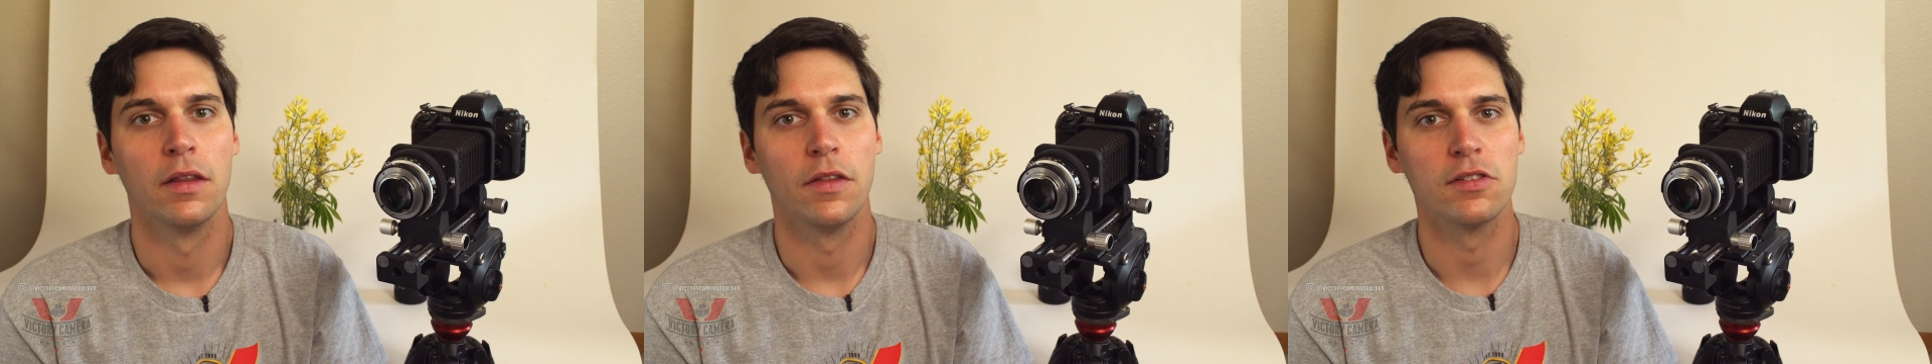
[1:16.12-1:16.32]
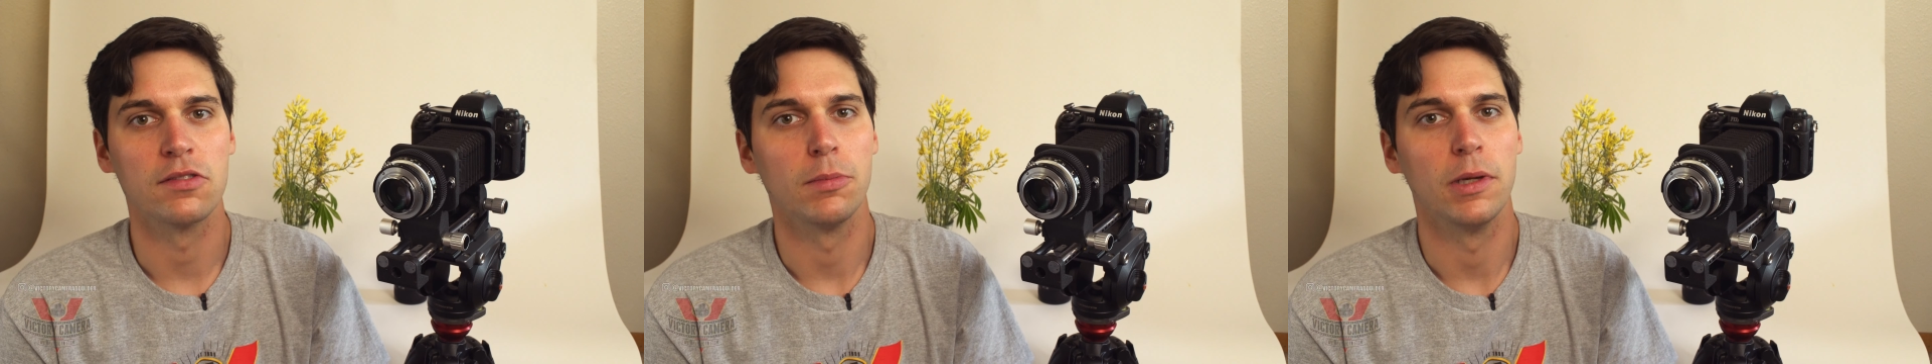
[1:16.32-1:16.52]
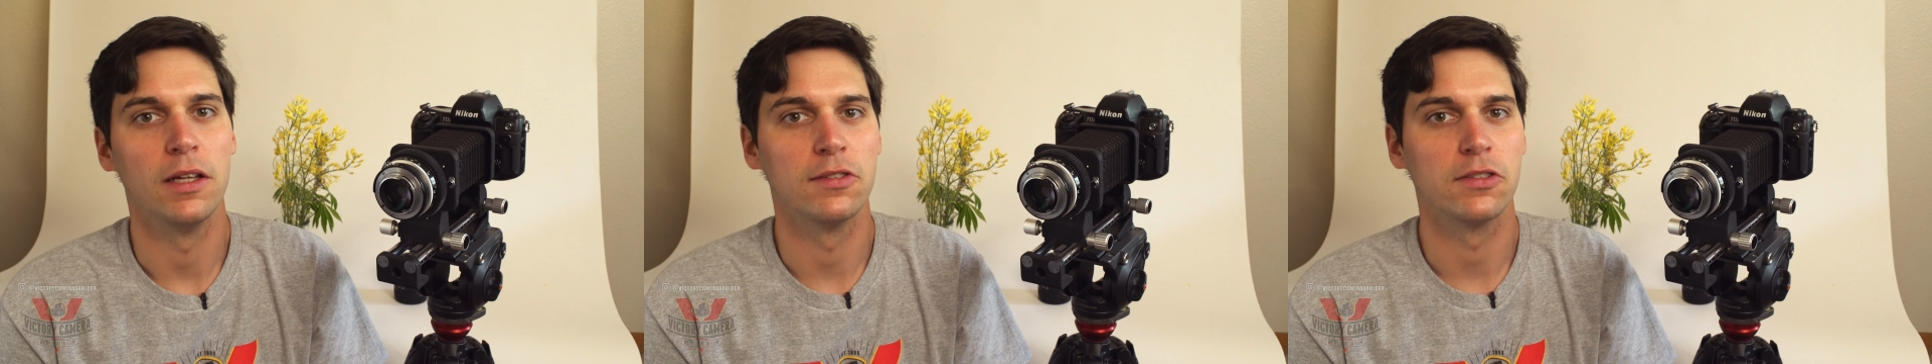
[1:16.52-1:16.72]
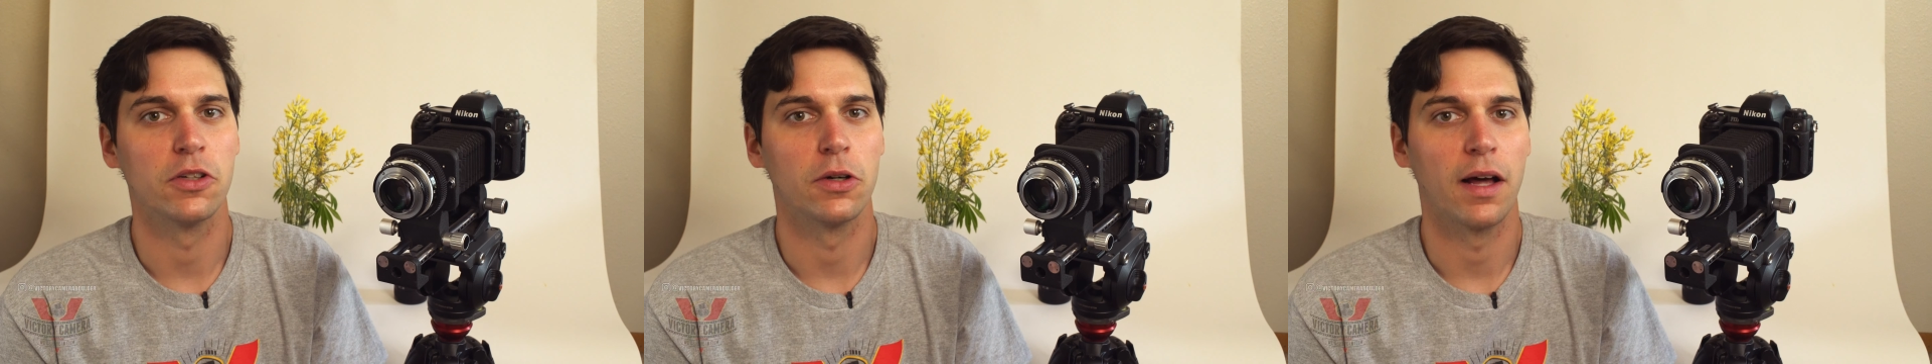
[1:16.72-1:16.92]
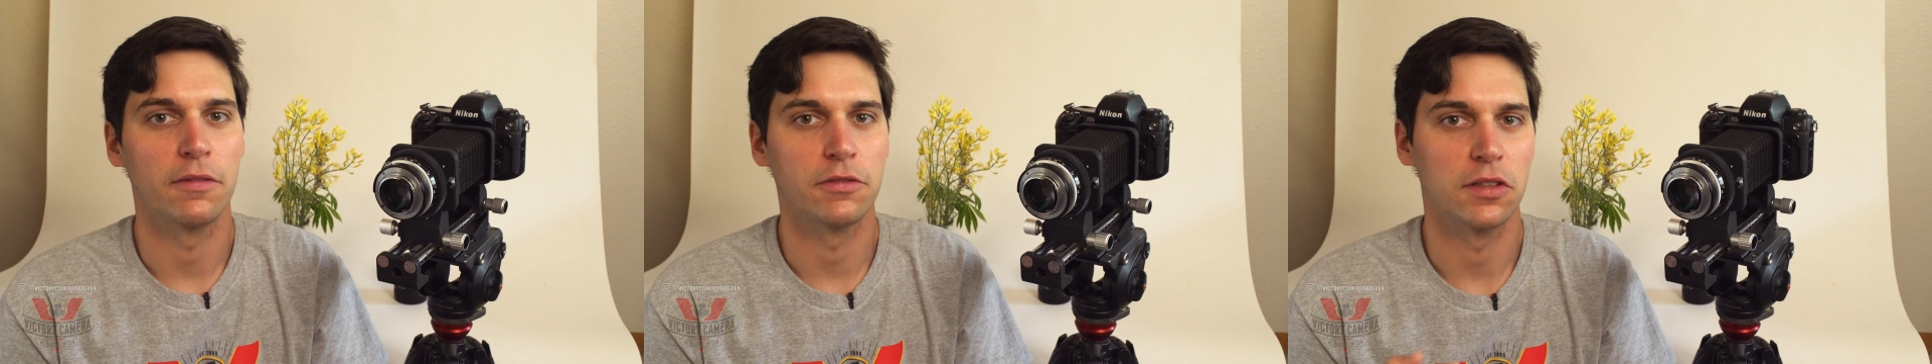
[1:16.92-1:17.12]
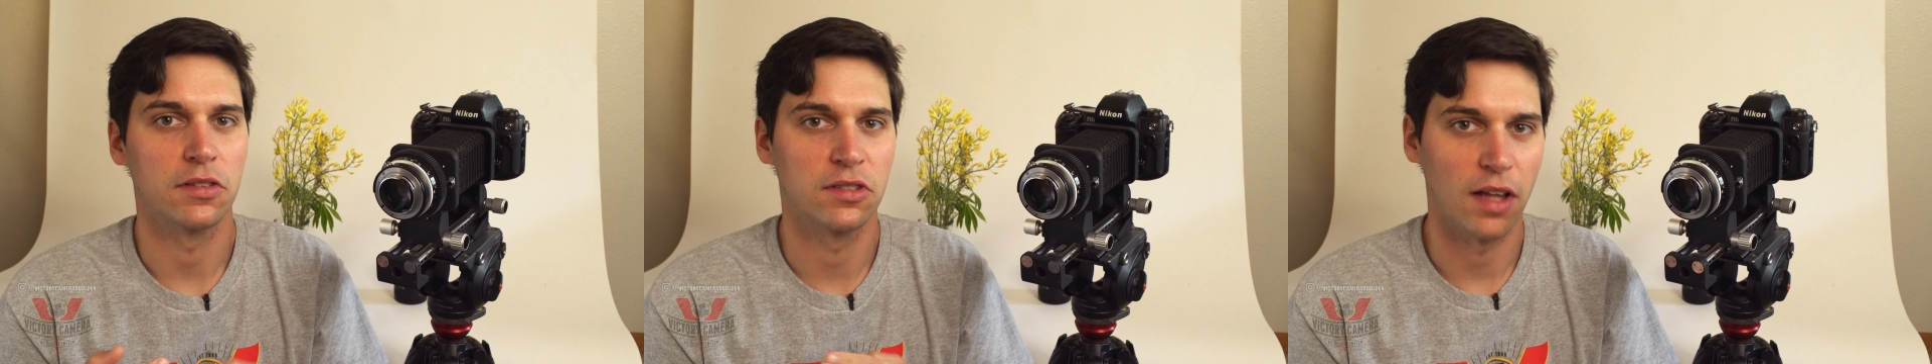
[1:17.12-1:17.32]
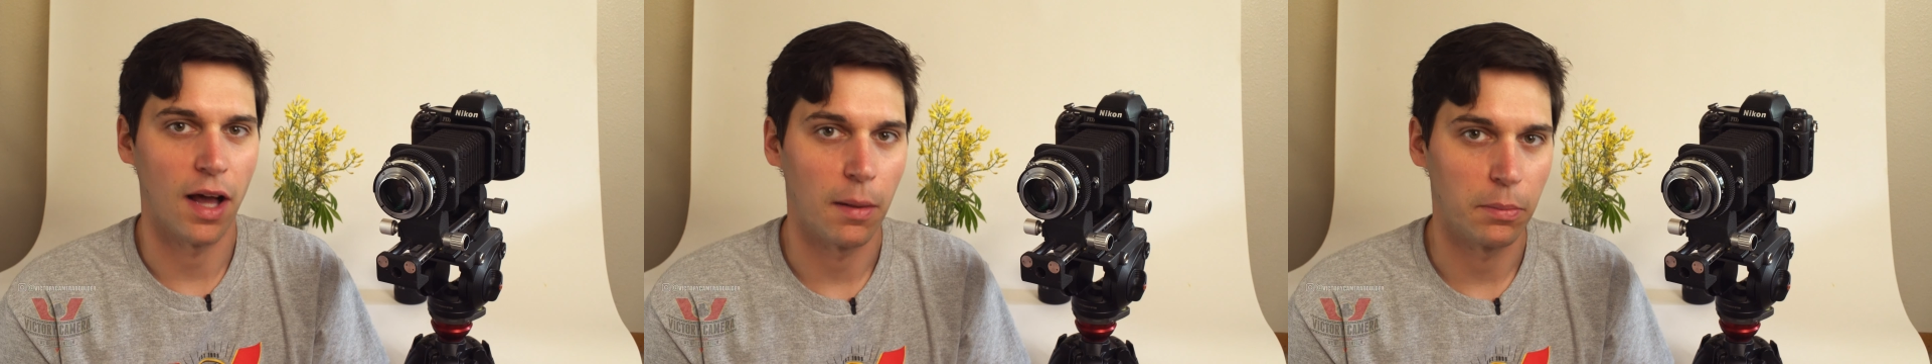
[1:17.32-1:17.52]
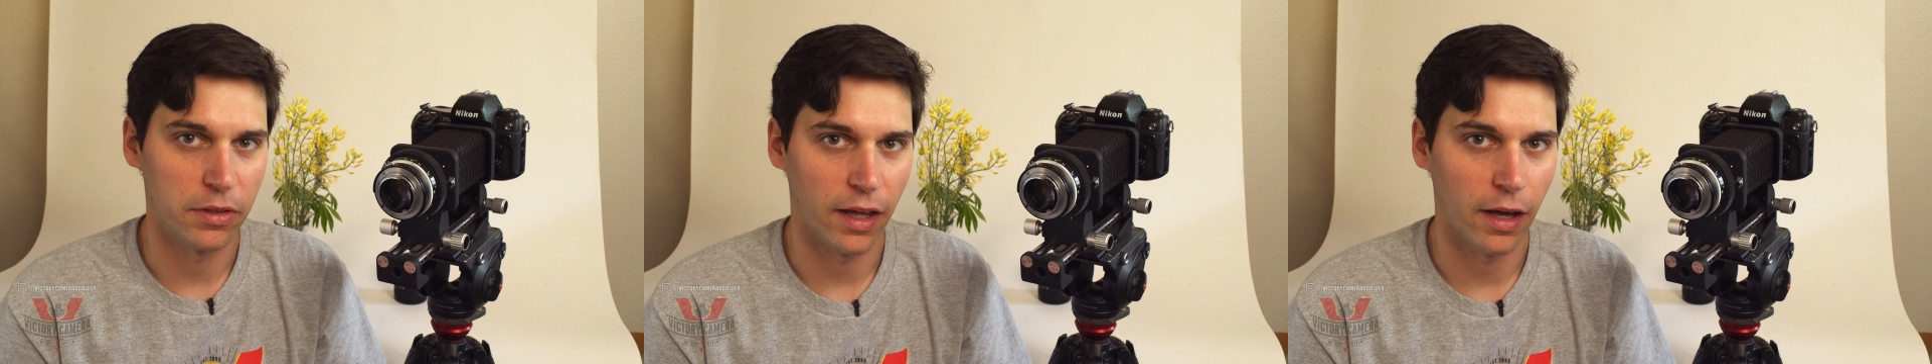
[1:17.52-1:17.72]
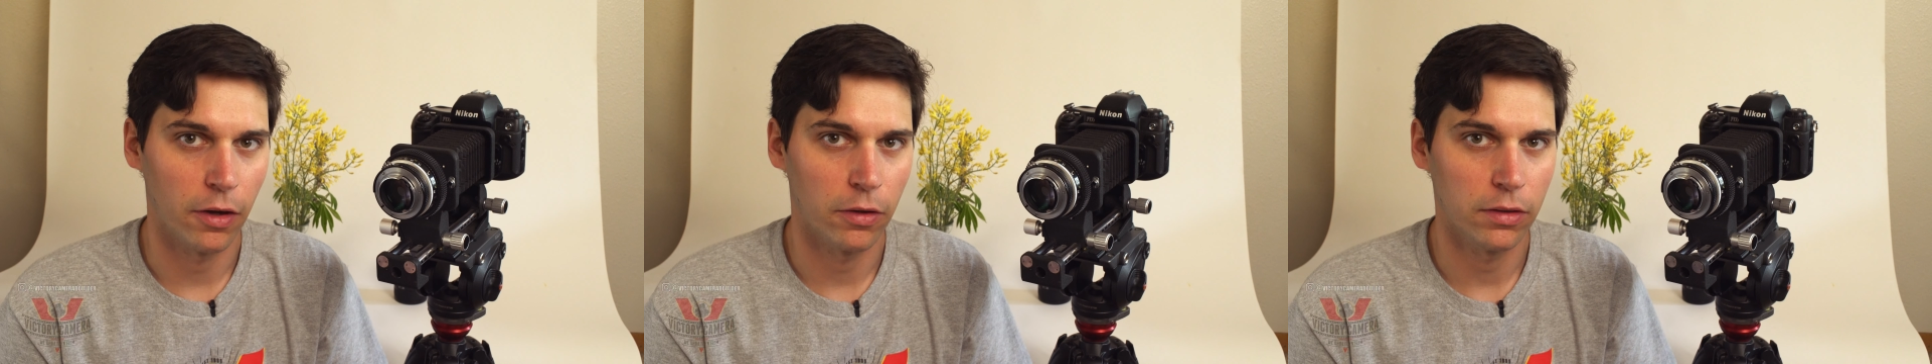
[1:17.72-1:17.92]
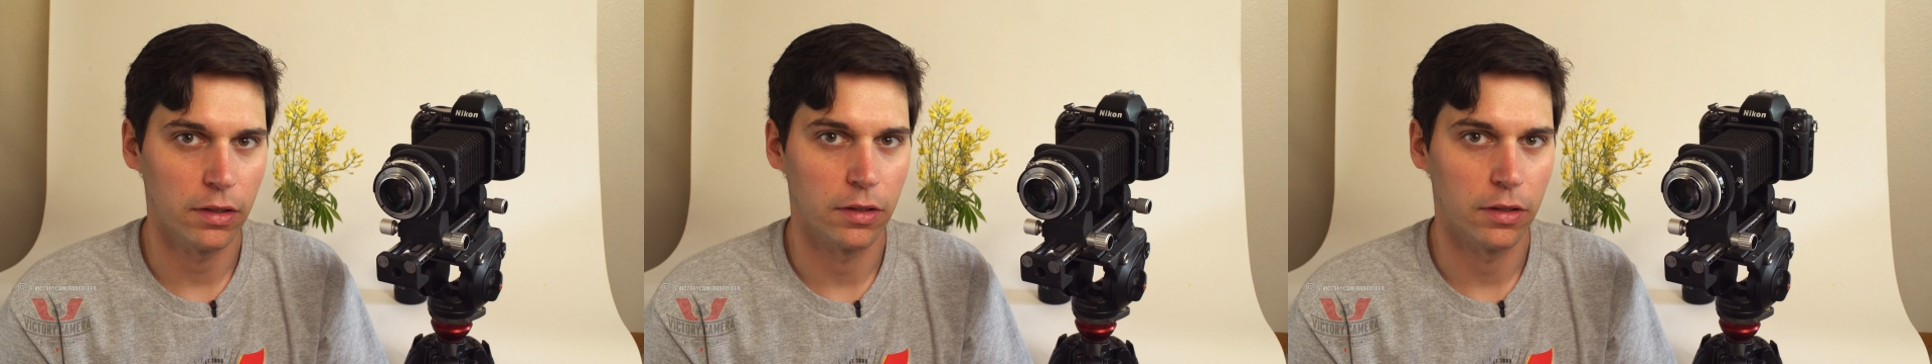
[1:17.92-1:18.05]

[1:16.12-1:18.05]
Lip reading: This means you'll have to stop down